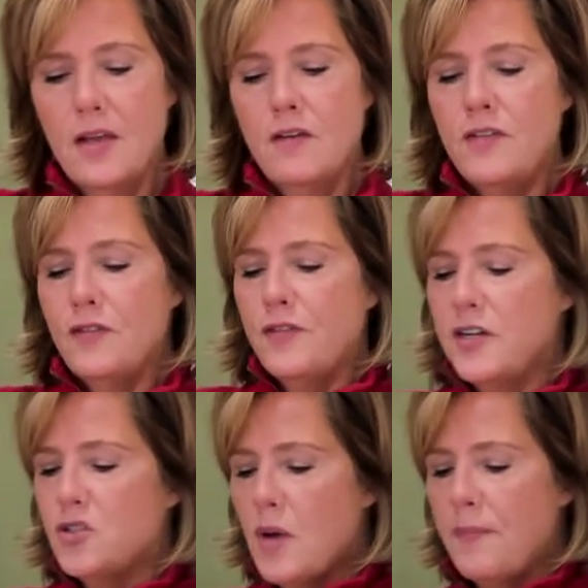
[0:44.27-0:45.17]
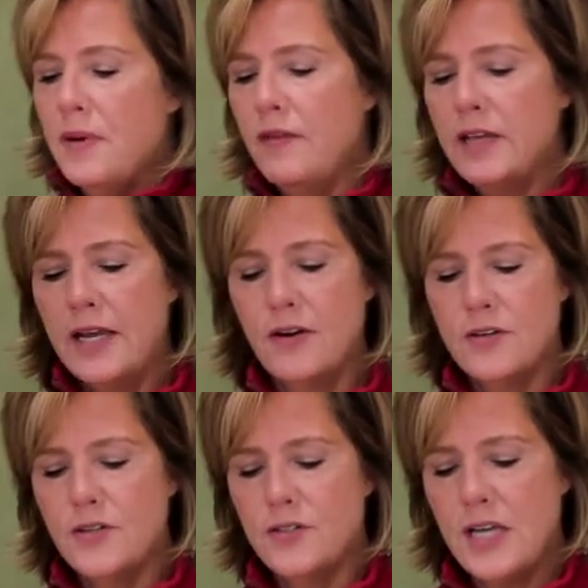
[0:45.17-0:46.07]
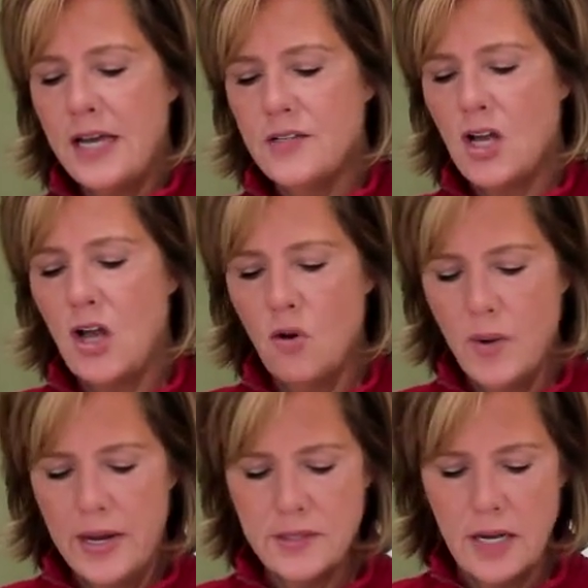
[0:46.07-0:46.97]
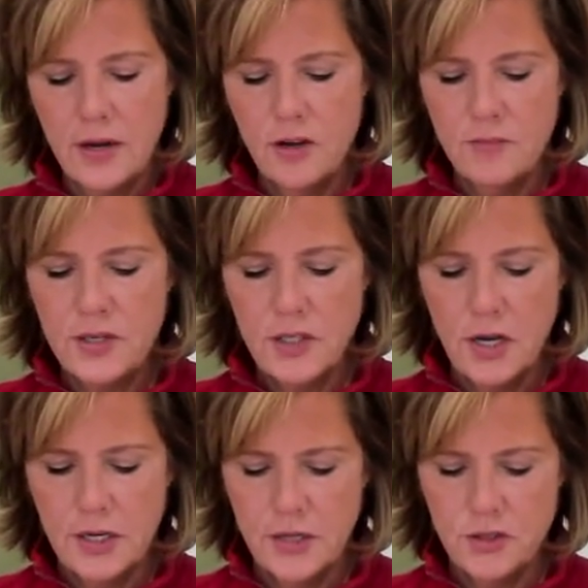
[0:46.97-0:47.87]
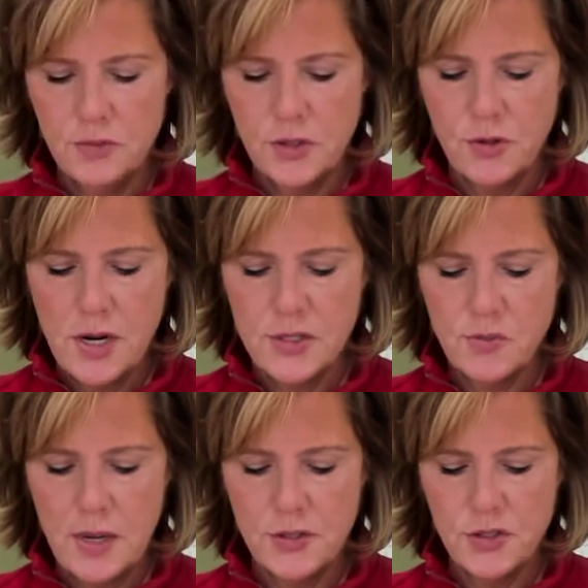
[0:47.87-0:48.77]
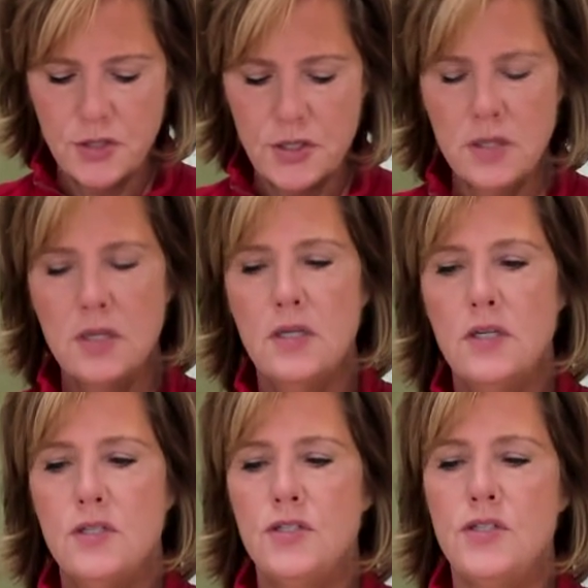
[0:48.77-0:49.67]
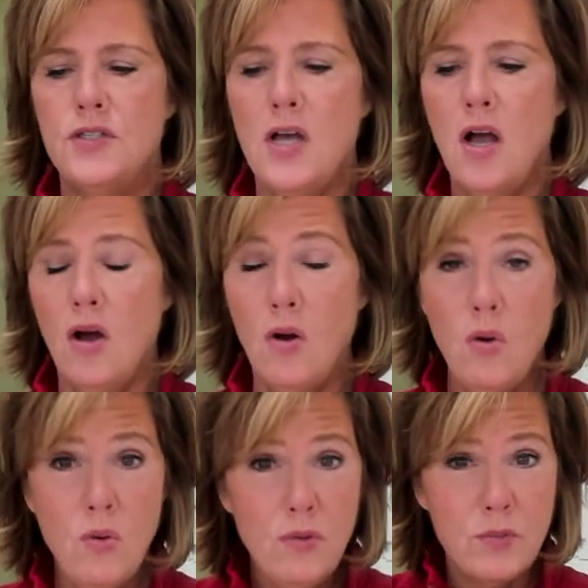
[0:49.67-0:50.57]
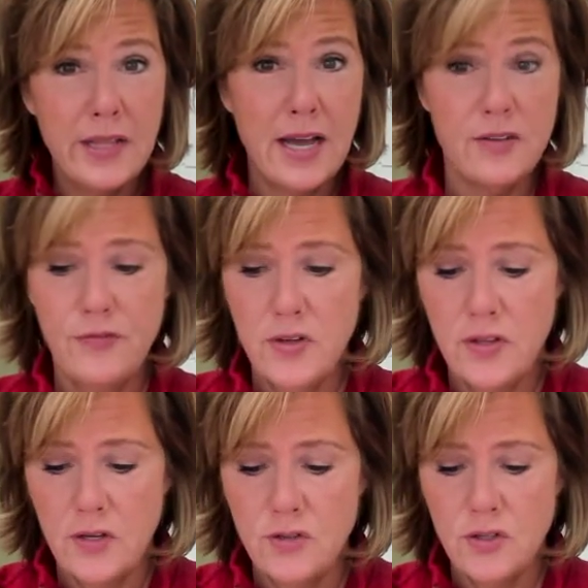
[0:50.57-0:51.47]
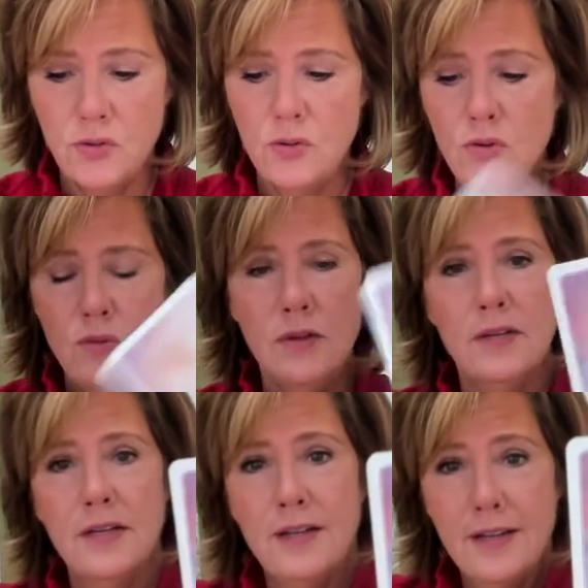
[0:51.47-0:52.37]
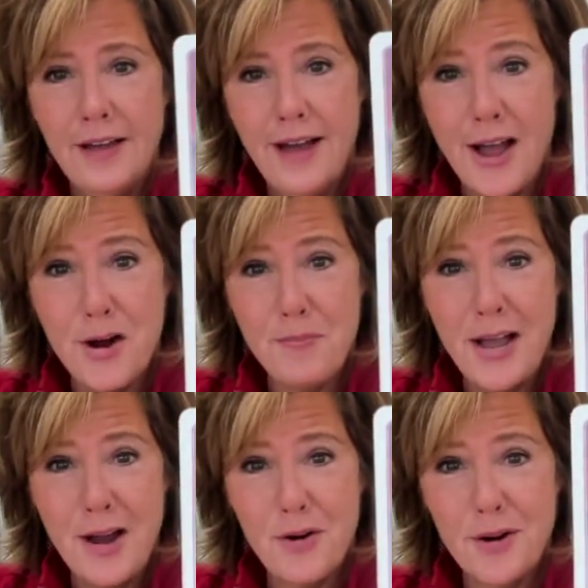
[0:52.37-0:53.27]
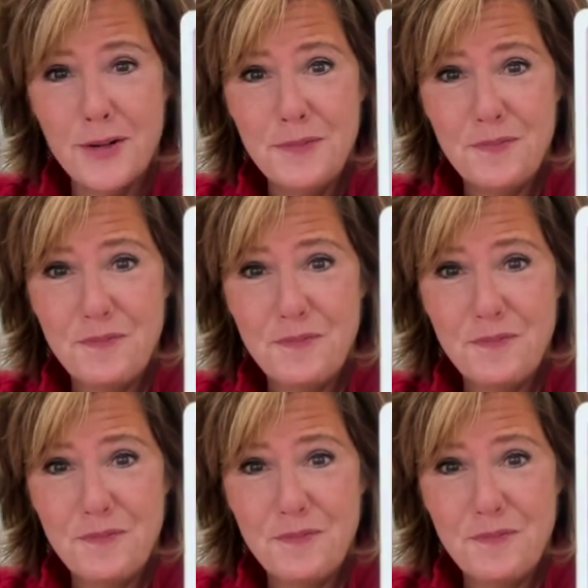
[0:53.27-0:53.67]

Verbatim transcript: Feel free to swap around the characters. As always, I could be talking to a cross-watcher. So, without further ado, higher power.